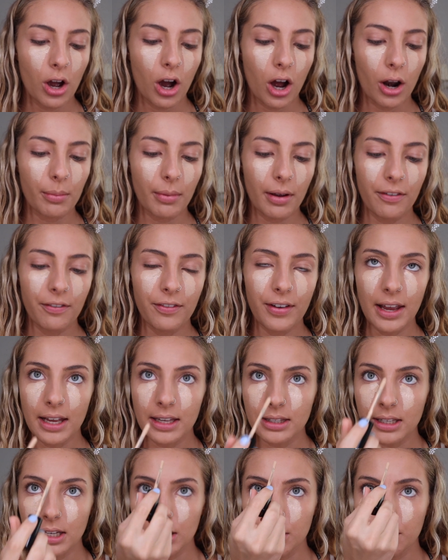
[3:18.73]
on my
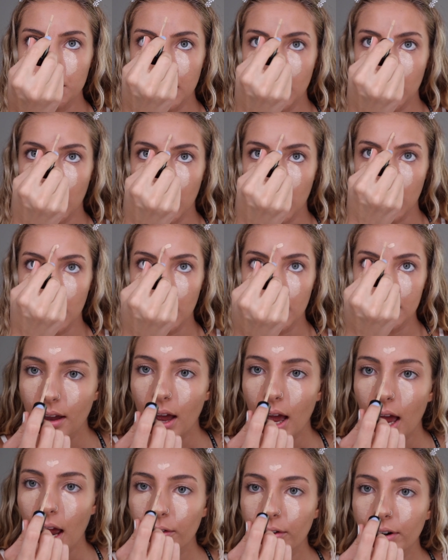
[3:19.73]
face is because
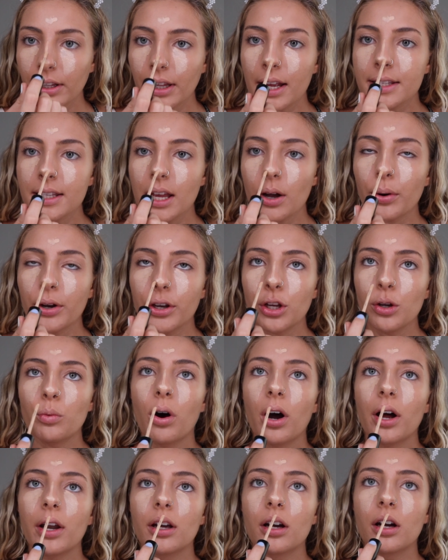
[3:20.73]
I realize that when you
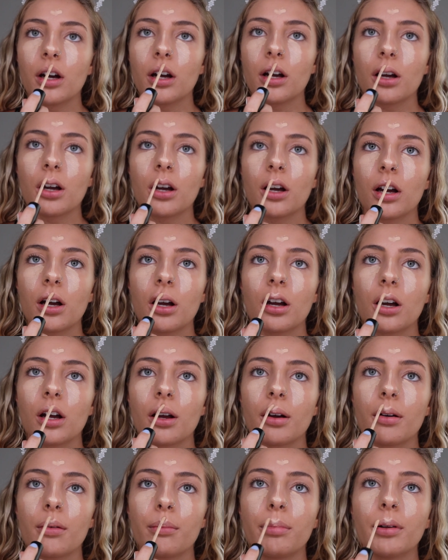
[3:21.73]
want to
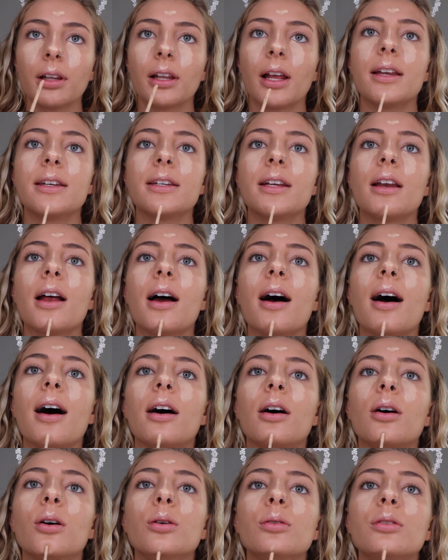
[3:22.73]
blend it
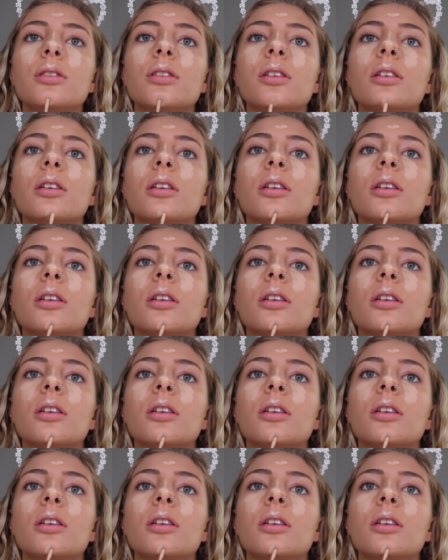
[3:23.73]
out,